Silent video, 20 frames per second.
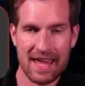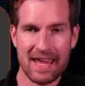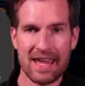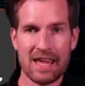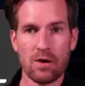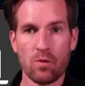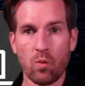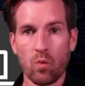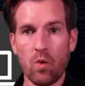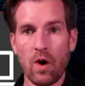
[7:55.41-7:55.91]

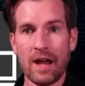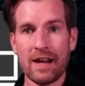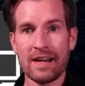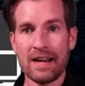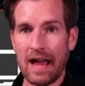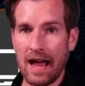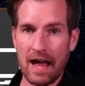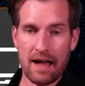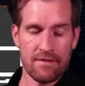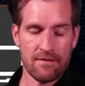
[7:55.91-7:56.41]
in
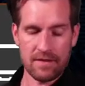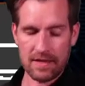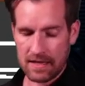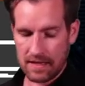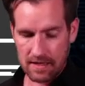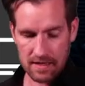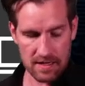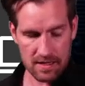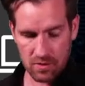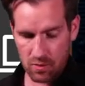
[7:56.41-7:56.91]

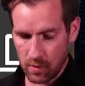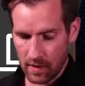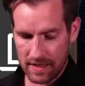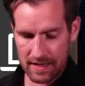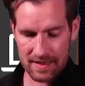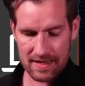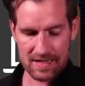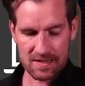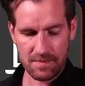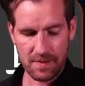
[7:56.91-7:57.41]
each one
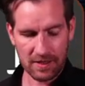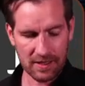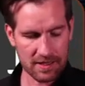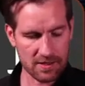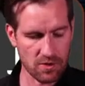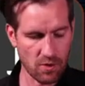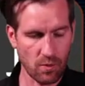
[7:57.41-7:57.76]
of these buildings.